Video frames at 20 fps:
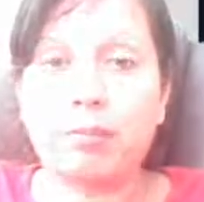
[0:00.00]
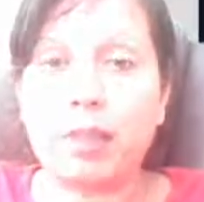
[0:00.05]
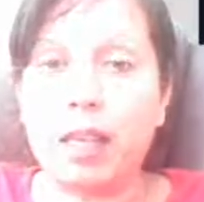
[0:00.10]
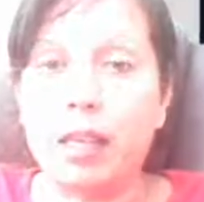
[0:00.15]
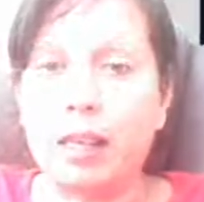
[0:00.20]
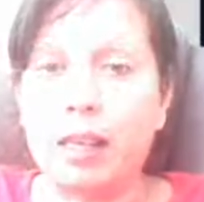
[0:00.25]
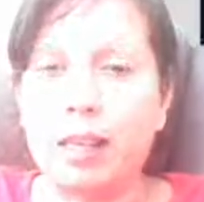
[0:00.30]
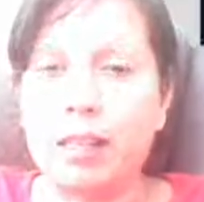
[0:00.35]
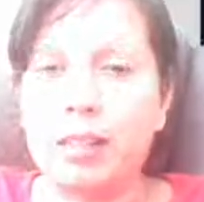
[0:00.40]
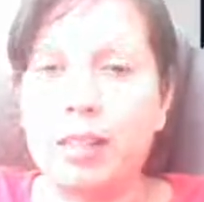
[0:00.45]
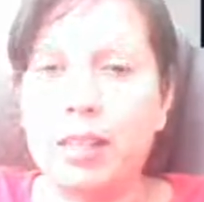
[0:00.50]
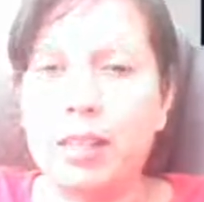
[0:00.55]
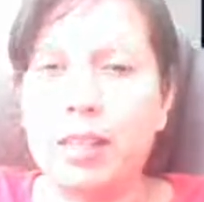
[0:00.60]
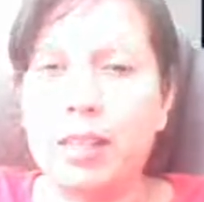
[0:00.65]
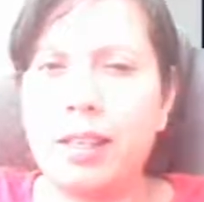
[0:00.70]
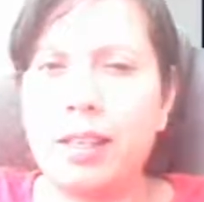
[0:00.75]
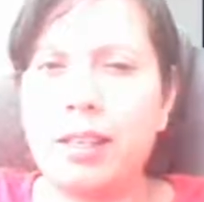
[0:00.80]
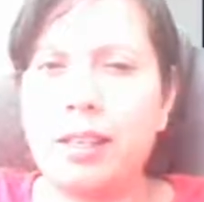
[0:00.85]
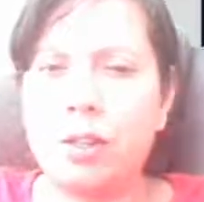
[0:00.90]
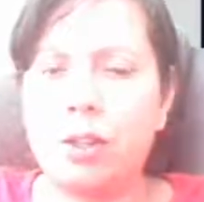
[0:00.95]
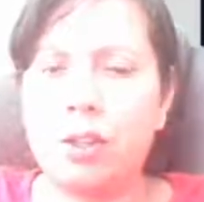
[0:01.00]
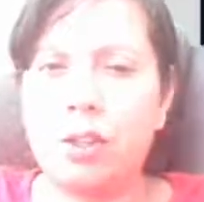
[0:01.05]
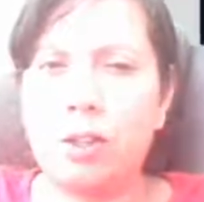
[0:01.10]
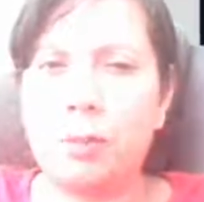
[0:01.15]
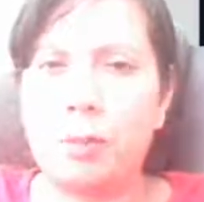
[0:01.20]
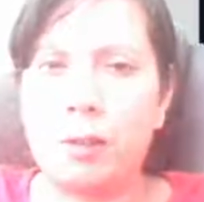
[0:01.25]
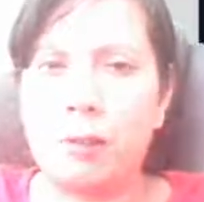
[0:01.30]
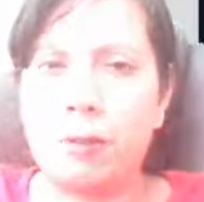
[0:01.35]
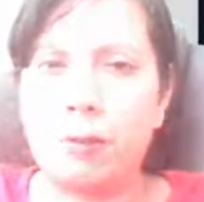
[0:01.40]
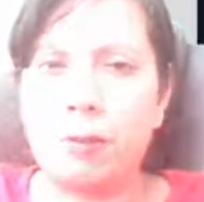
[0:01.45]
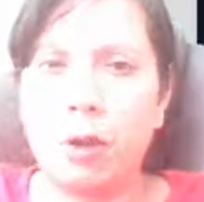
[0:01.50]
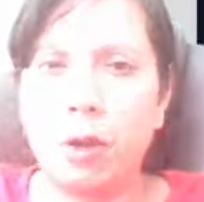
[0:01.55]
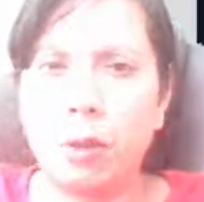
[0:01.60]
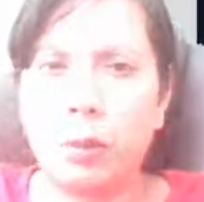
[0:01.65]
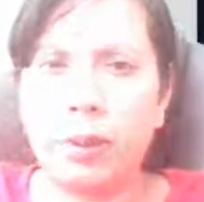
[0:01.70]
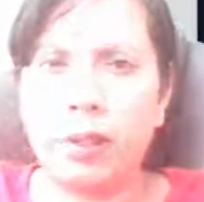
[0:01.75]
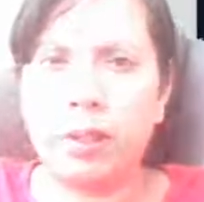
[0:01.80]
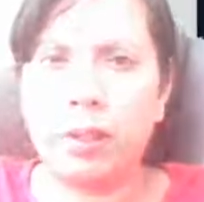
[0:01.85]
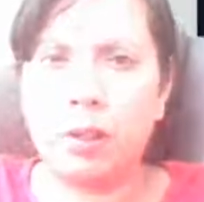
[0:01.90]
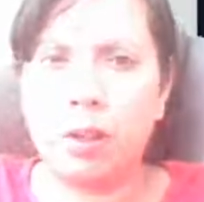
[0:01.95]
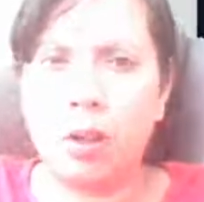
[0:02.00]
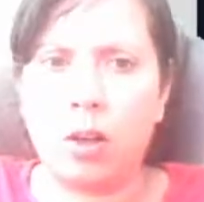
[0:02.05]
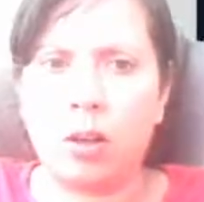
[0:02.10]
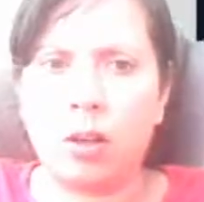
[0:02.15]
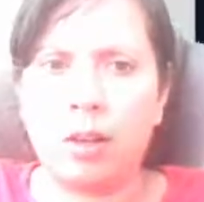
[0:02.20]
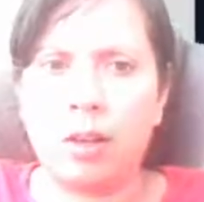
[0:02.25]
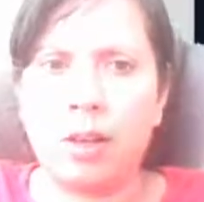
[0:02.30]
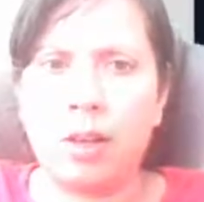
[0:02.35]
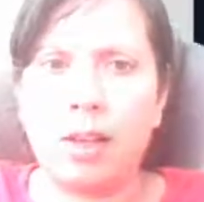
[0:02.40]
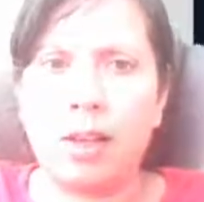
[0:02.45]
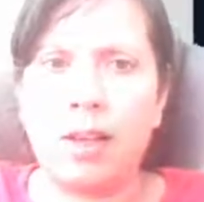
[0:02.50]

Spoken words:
And ideally, you should be following along